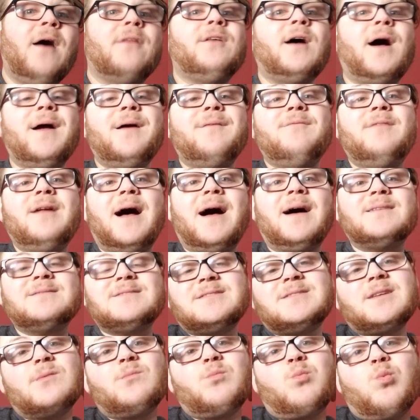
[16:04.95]
I have not
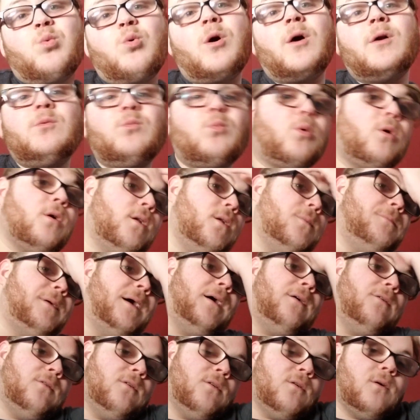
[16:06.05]
said one word
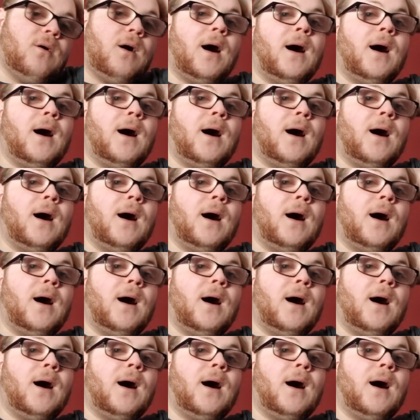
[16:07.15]
about